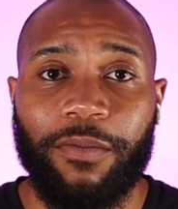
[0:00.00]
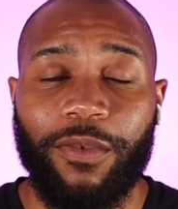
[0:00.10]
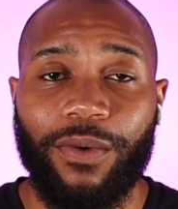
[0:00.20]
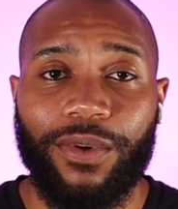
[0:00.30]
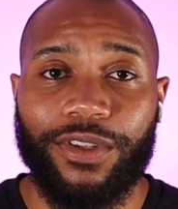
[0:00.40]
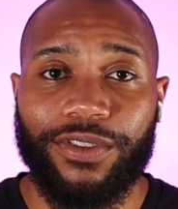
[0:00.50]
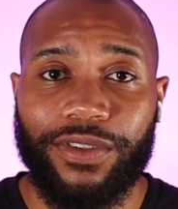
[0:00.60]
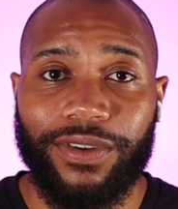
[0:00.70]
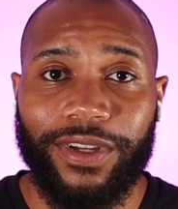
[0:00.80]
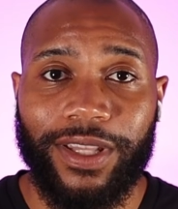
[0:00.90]
But once
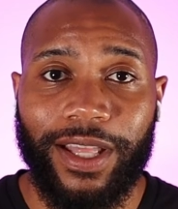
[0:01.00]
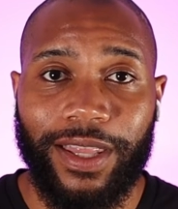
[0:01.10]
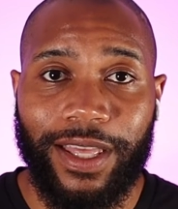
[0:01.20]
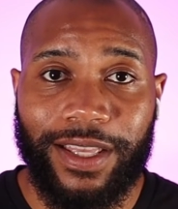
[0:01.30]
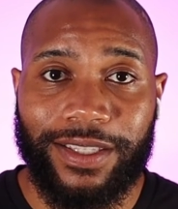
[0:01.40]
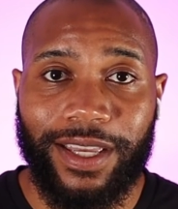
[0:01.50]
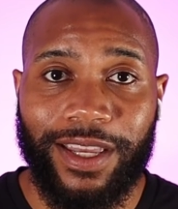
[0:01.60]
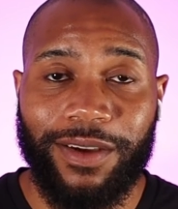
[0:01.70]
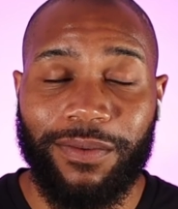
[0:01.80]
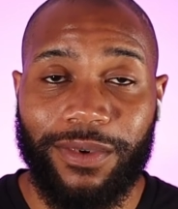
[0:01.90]
you're in that
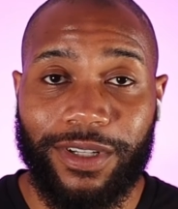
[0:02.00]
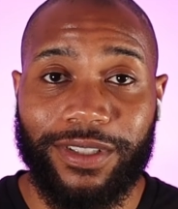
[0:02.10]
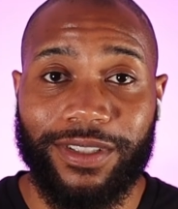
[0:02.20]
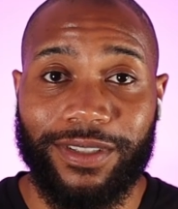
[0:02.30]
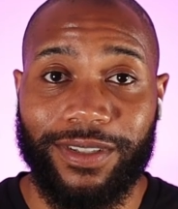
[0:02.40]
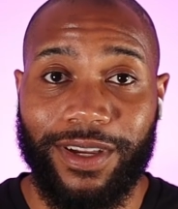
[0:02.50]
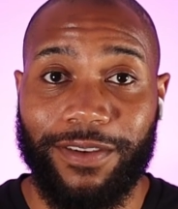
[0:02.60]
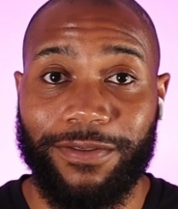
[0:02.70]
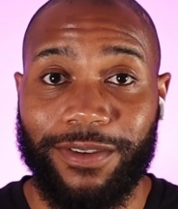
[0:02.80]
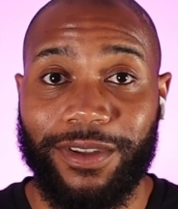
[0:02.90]
landscape, which I
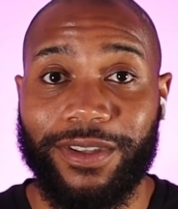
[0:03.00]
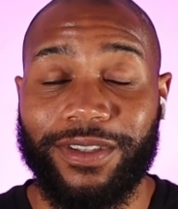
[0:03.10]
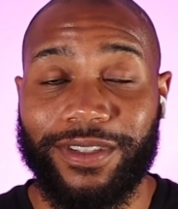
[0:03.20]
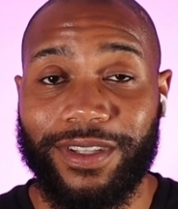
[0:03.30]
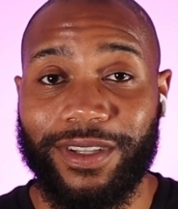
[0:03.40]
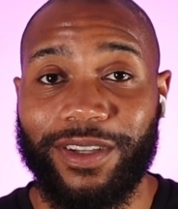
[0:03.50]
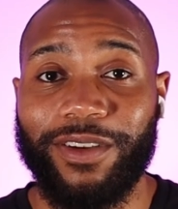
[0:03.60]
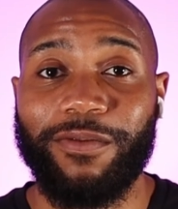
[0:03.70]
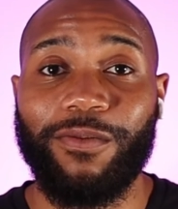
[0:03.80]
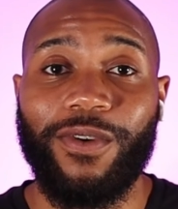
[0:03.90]
feel is the
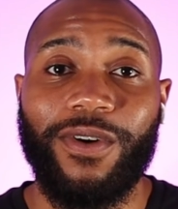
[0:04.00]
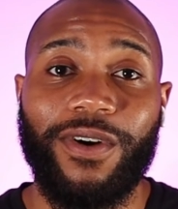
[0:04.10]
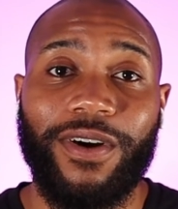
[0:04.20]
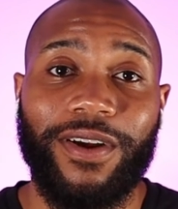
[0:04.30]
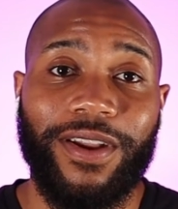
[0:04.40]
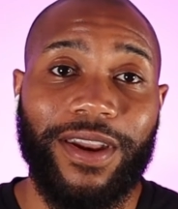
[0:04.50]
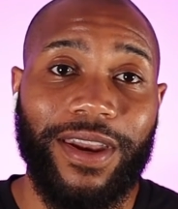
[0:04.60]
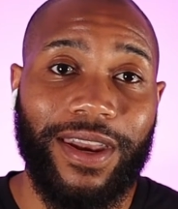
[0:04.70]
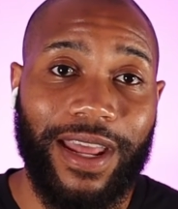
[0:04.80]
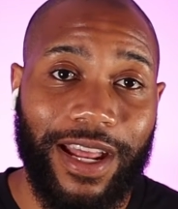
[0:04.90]
more
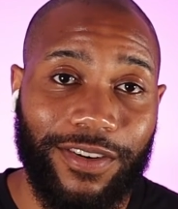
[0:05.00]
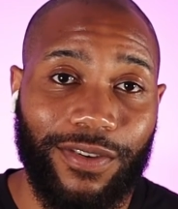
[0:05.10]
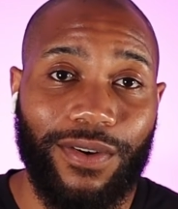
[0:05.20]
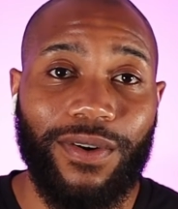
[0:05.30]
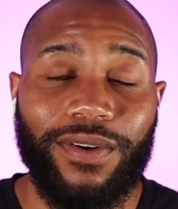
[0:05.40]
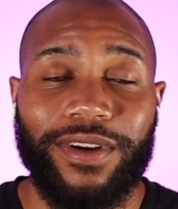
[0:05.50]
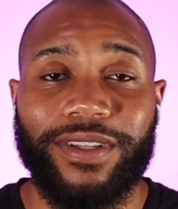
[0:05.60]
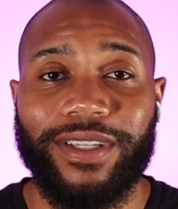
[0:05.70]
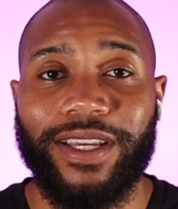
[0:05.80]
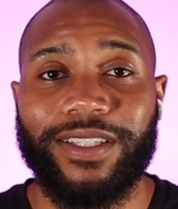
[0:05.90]
natural
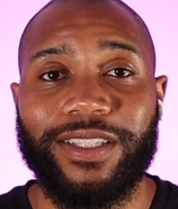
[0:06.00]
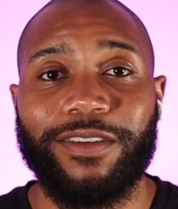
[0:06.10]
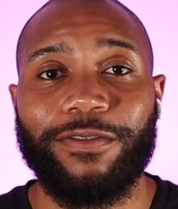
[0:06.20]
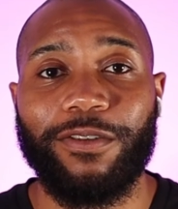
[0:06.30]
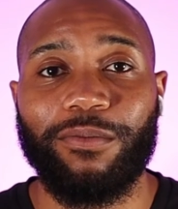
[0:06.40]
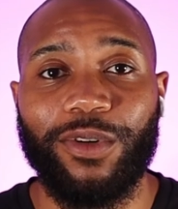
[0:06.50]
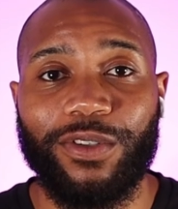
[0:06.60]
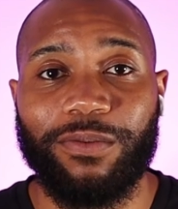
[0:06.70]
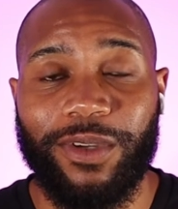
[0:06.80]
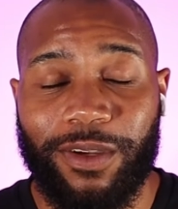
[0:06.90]
orientation for
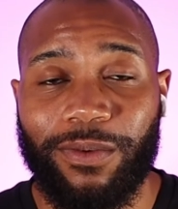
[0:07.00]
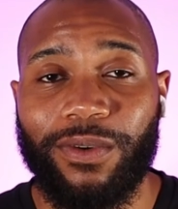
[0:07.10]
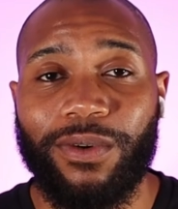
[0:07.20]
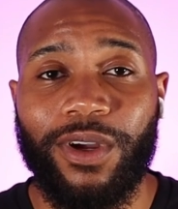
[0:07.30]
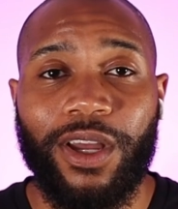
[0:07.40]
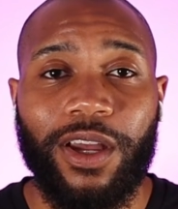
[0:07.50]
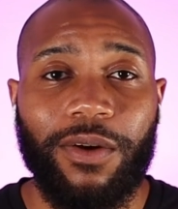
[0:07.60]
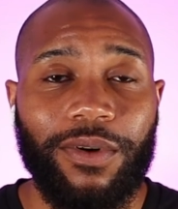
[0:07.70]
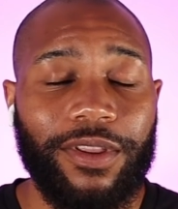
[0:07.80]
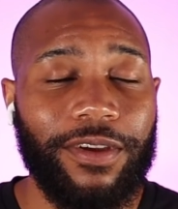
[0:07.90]
most people
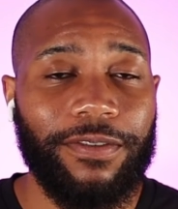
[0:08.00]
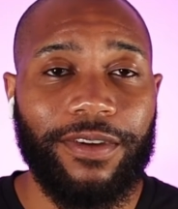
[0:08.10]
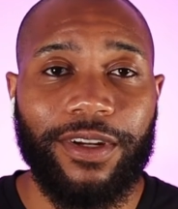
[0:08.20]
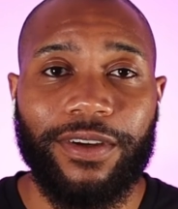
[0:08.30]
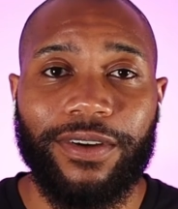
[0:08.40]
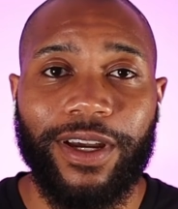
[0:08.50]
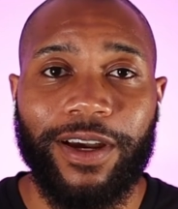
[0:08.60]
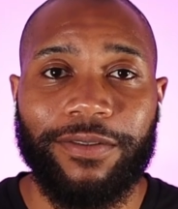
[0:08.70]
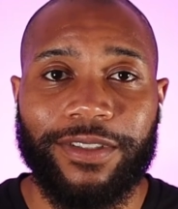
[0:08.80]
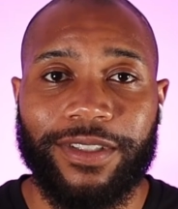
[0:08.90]
when they're video
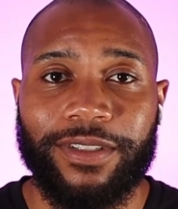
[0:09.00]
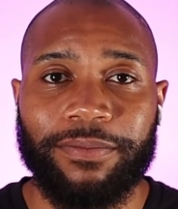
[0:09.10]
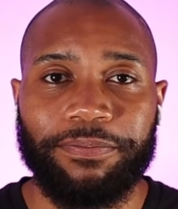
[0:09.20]
conferencing,